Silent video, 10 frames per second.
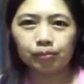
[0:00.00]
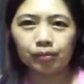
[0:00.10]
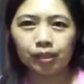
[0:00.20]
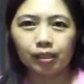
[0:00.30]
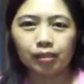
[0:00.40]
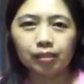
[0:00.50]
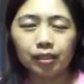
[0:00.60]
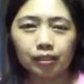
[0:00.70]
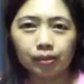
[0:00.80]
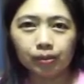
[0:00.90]
Okay,
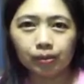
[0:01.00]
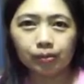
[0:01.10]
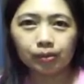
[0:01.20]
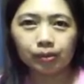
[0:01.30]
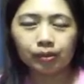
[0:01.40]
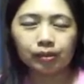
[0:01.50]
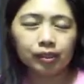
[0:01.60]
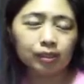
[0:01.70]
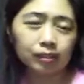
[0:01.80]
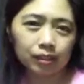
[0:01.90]
did you or
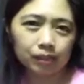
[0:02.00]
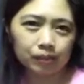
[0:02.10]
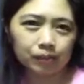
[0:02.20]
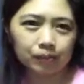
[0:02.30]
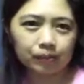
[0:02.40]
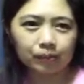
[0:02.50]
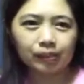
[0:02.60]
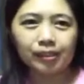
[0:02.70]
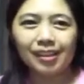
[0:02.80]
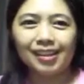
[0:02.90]
didn't you?
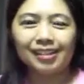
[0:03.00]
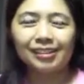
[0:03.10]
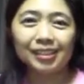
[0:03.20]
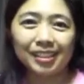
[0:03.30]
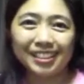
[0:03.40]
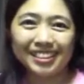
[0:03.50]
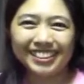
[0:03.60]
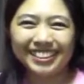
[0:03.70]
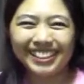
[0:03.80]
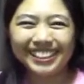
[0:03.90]
Okay, sorry.
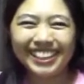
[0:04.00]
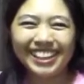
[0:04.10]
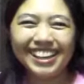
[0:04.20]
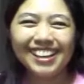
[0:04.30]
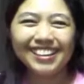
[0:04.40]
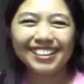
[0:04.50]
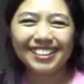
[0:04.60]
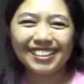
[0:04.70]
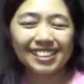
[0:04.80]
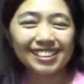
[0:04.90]

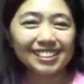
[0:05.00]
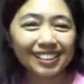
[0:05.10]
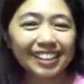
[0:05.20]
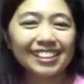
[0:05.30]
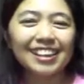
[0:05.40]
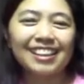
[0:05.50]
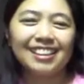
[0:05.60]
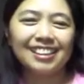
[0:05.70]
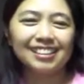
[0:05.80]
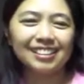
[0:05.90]
Okay, so like that.
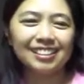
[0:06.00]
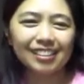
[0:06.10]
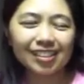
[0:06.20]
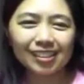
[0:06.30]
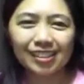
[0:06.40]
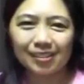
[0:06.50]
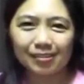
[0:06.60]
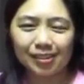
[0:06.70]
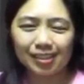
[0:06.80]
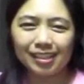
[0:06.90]

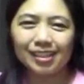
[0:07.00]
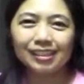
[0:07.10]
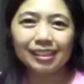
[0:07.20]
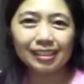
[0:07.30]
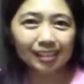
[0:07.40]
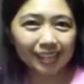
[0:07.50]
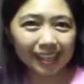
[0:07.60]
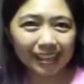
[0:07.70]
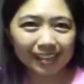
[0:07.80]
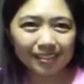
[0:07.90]
Interrogative. Yes,
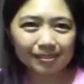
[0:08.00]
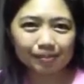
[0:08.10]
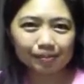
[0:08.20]
interrogating.